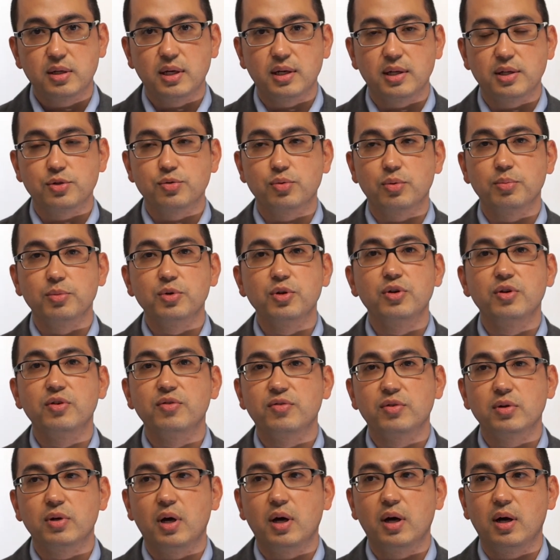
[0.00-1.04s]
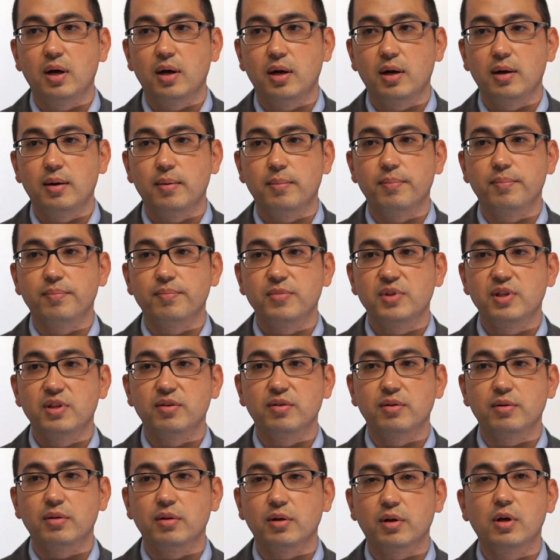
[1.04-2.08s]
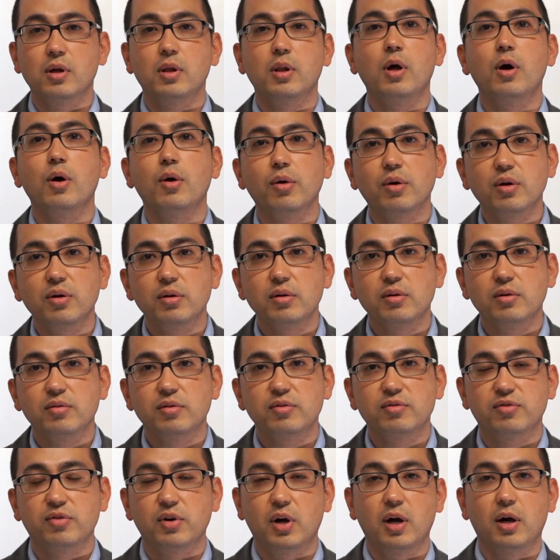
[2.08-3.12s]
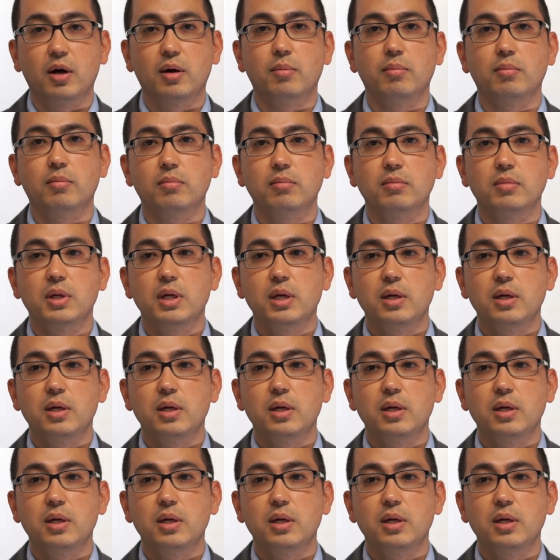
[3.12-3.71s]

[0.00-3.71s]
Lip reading: and it's removed the cloak from